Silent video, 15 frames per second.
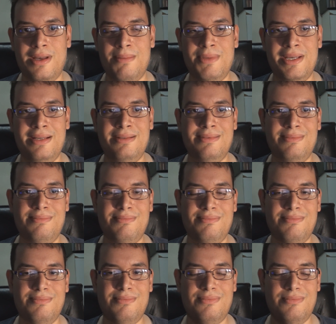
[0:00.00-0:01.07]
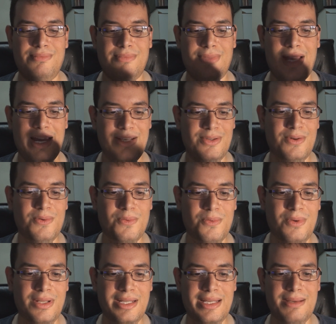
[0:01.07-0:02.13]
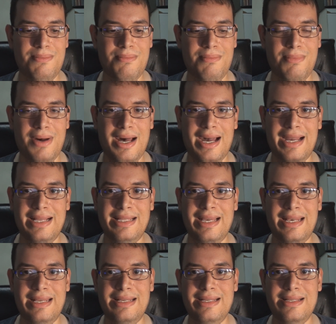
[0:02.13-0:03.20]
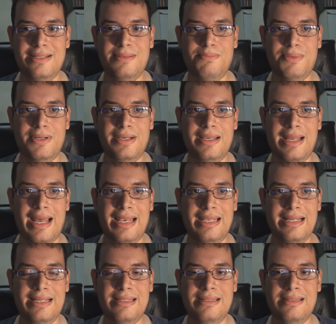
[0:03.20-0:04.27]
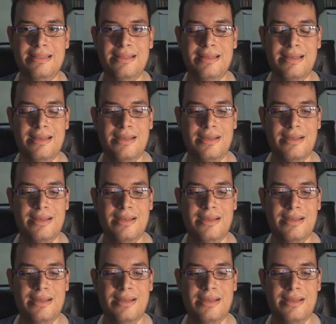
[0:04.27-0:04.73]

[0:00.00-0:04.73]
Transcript: I mean, I don't really mind that it is, but at least